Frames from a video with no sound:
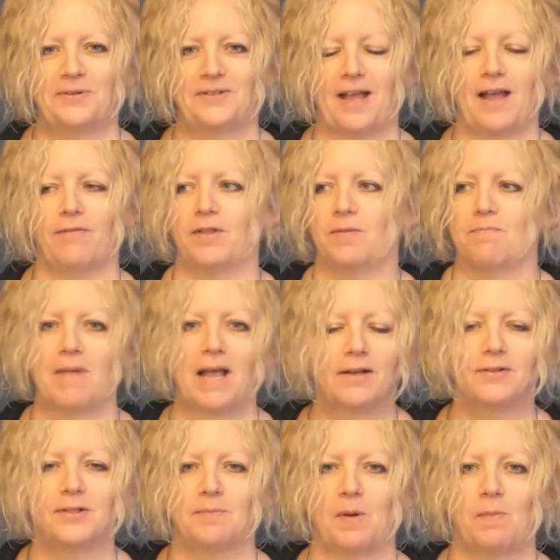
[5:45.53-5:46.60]
to have the
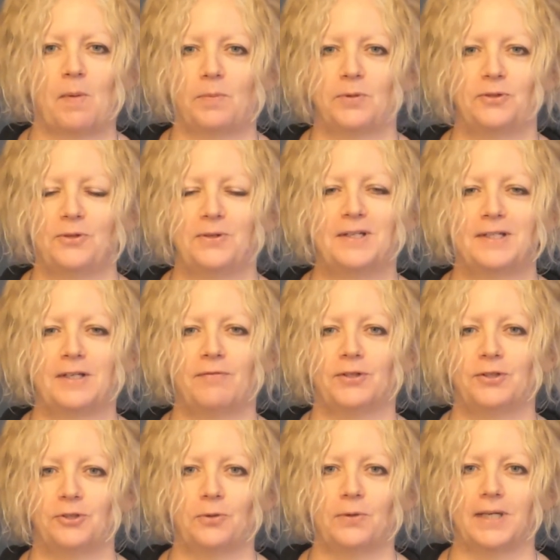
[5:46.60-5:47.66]
maximum opportunity for
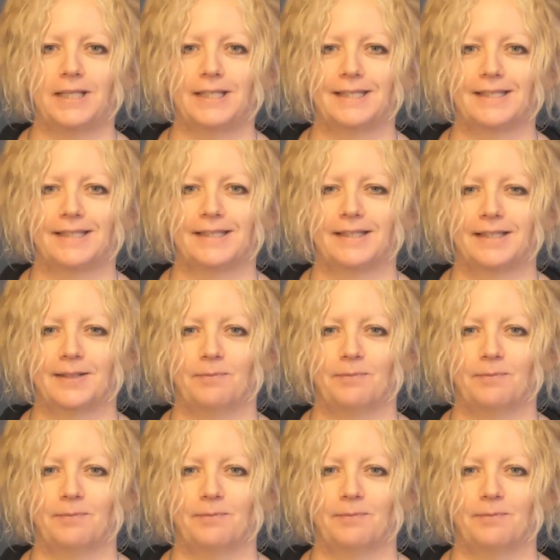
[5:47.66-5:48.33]
choice,